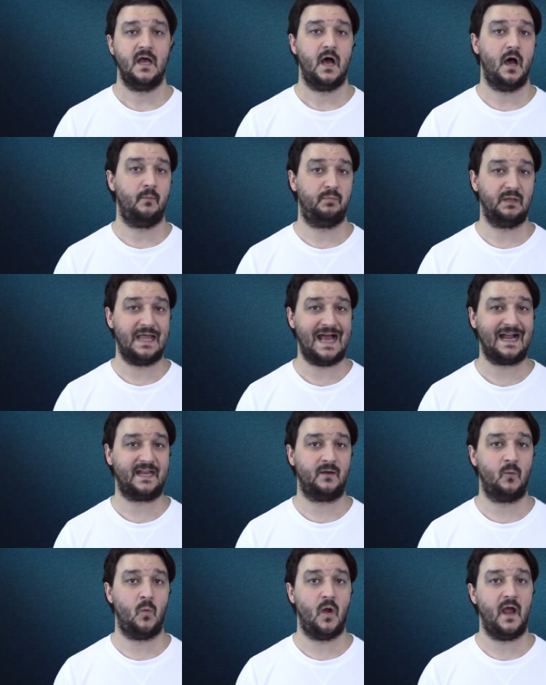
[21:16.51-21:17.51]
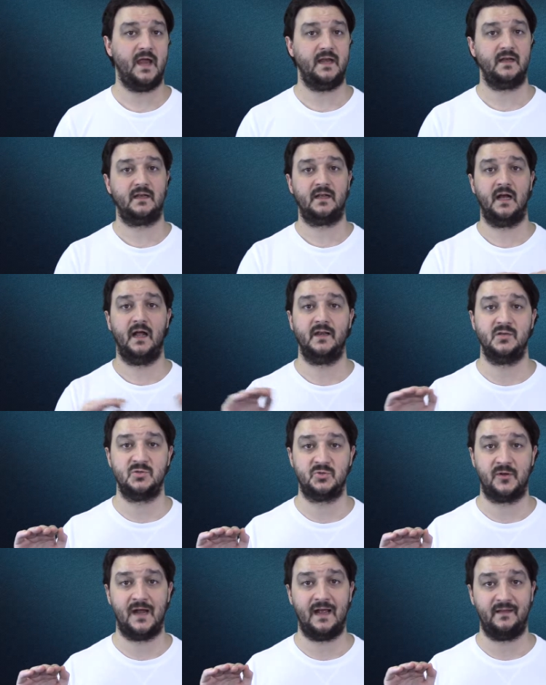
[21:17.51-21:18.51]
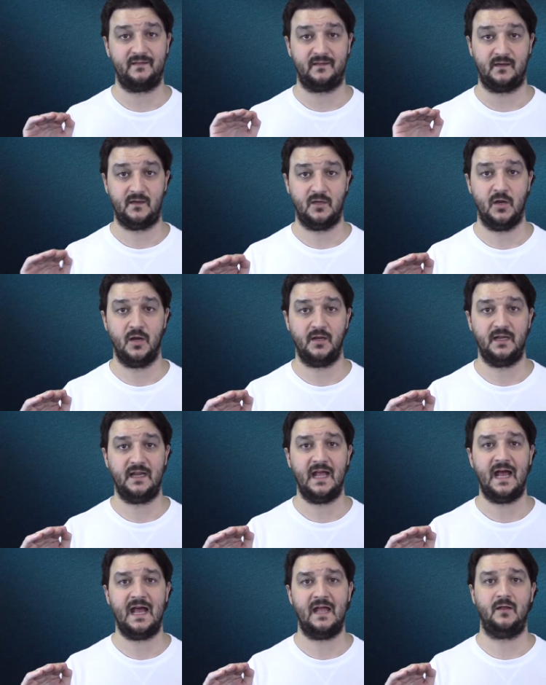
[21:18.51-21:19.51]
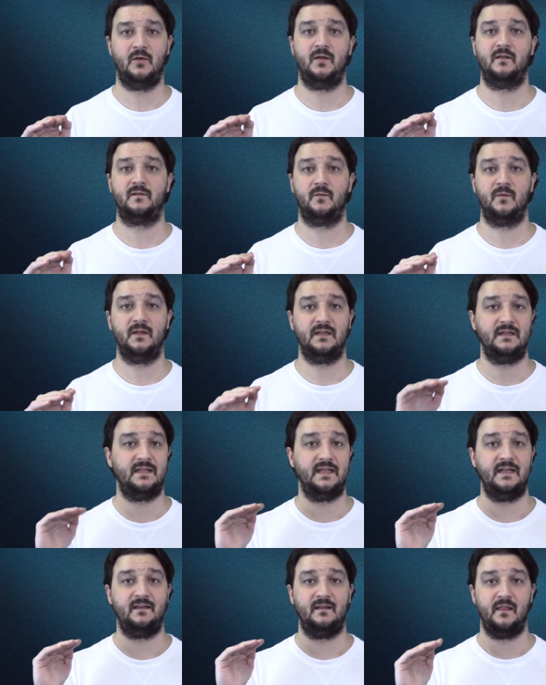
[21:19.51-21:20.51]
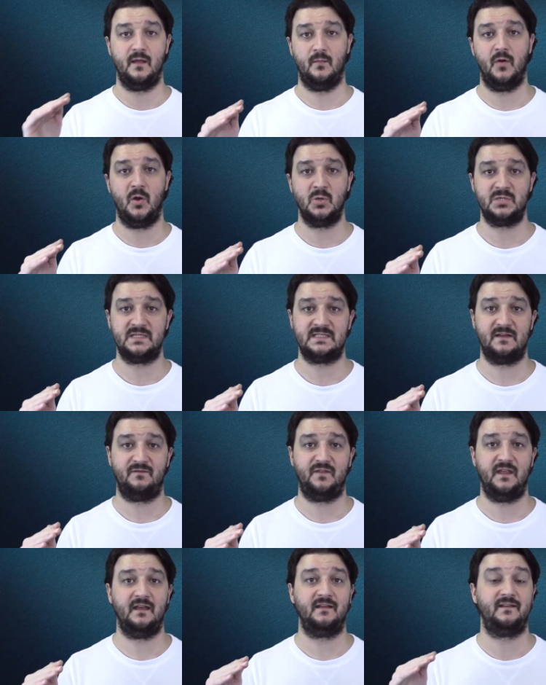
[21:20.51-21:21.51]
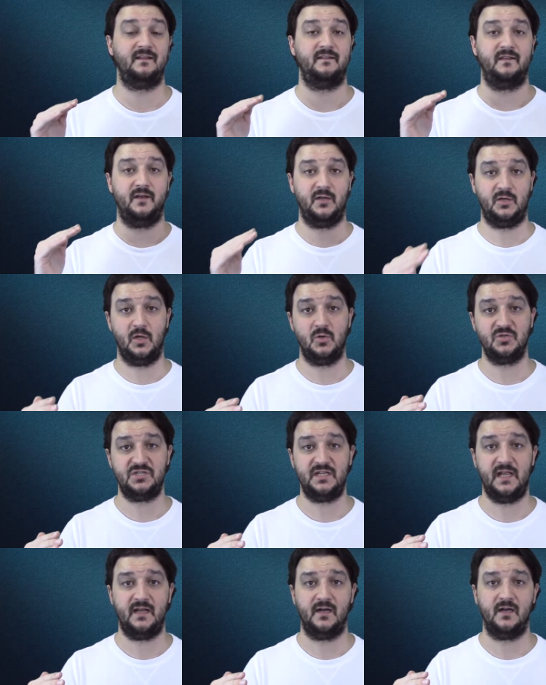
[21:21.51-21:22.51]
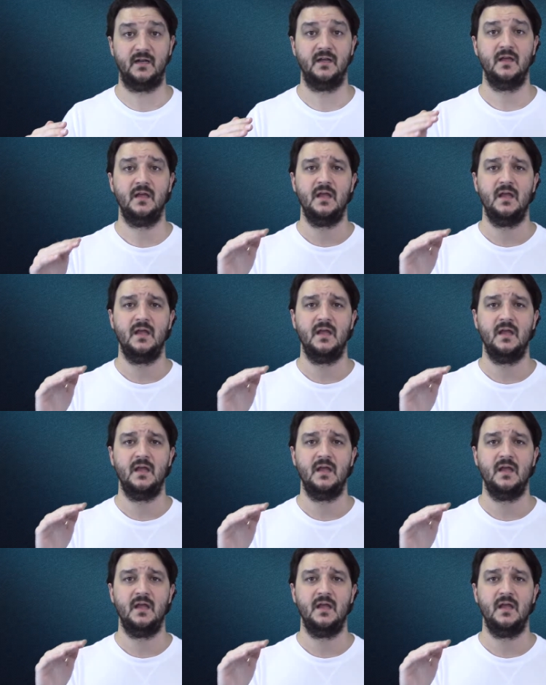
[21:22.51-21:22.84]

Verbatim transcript: a black and white, cut and dry security guy who doesn't really get into the emotions of things. He's a negotiator.